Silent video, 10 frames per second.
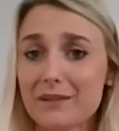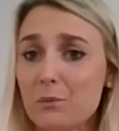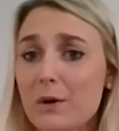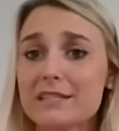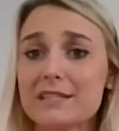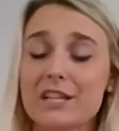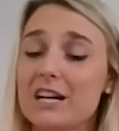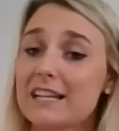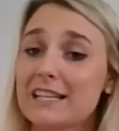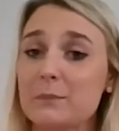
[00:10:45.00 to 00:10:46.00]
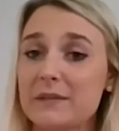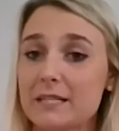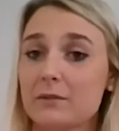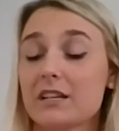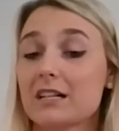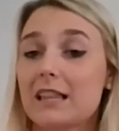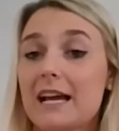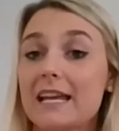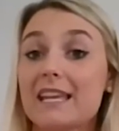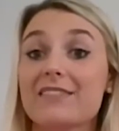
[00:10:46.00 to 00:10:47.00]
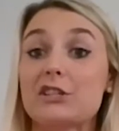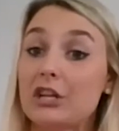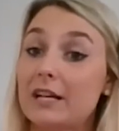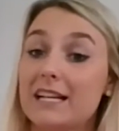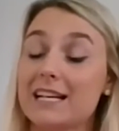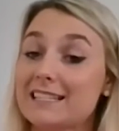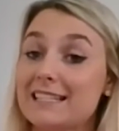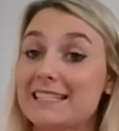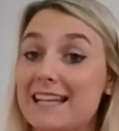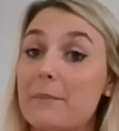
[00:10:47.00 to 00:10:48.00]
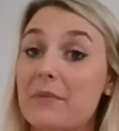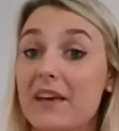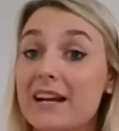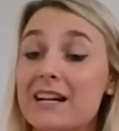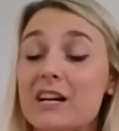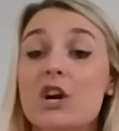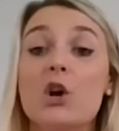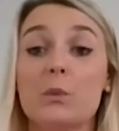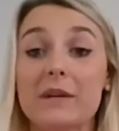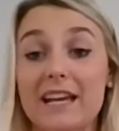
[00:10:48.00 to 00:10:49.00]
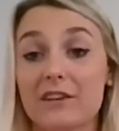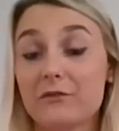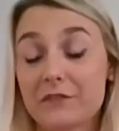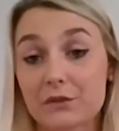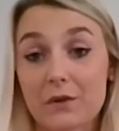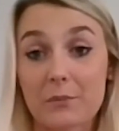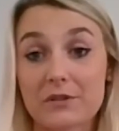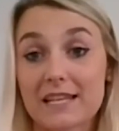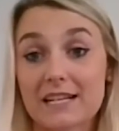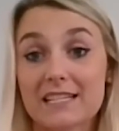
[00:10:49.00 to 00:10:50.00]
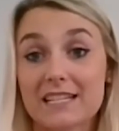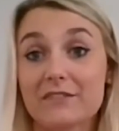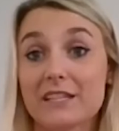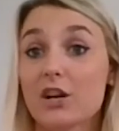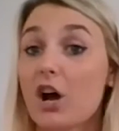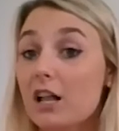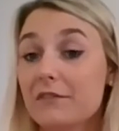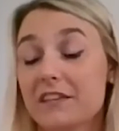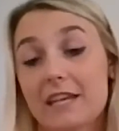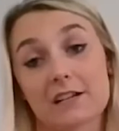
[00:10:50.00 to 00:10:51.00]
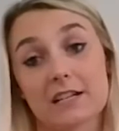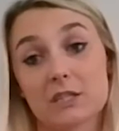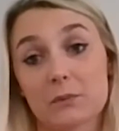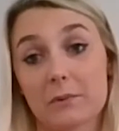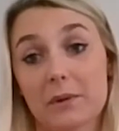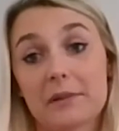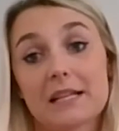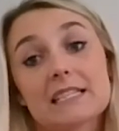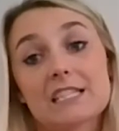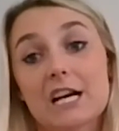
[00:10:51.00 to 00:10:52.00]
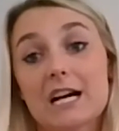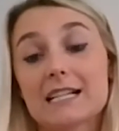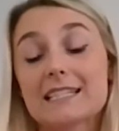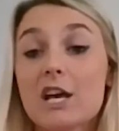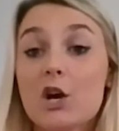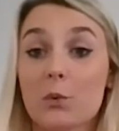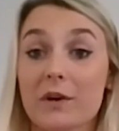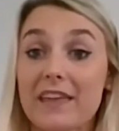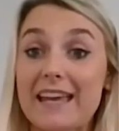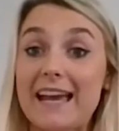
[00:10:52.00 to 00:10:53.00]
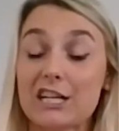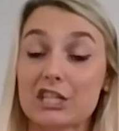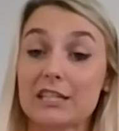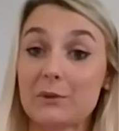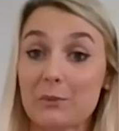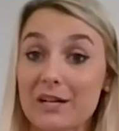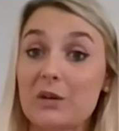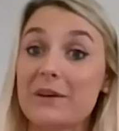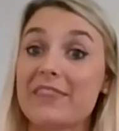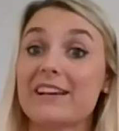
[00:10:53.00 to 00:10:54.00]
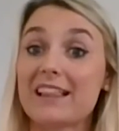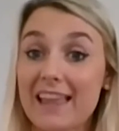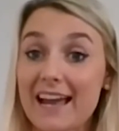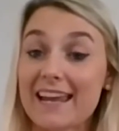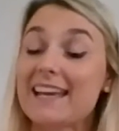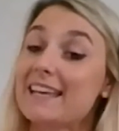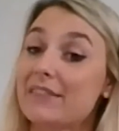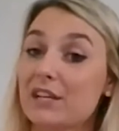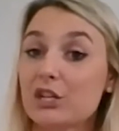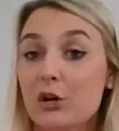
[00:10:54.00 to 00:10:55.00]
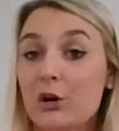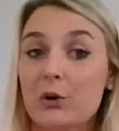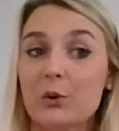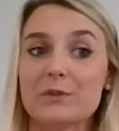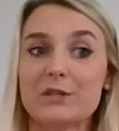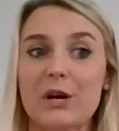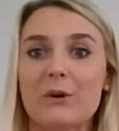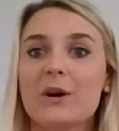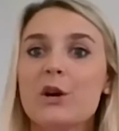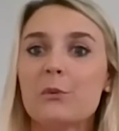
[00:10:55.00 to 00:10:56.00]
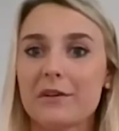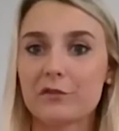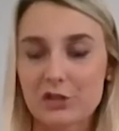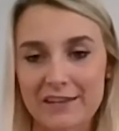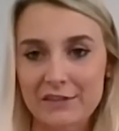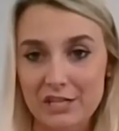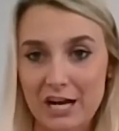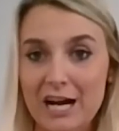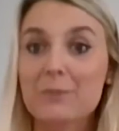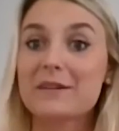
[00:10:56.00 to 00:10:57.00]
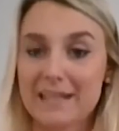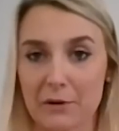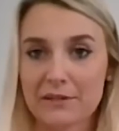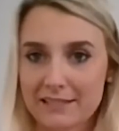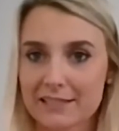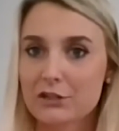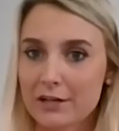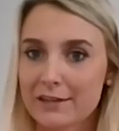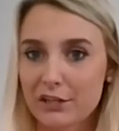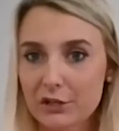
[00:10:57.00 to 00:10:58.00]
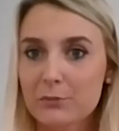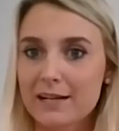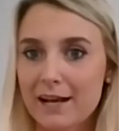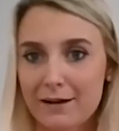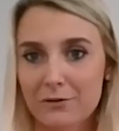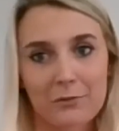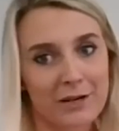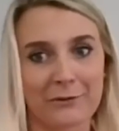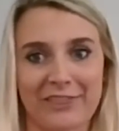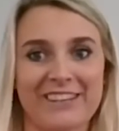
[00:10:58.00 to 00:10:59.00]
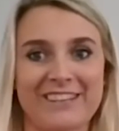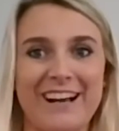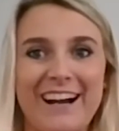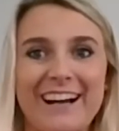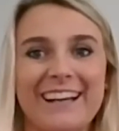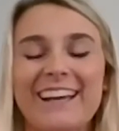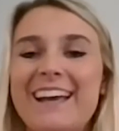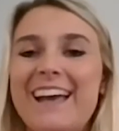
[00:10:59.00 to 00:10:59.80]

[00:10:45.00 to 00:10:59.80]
Once the dog is placed with a client, the training doesn't stop there. We have field representatives in all of the areas where we place dogs, where they actually work with the client in their home. So we've trained the dog, but now we need to train the human how to work with the dog.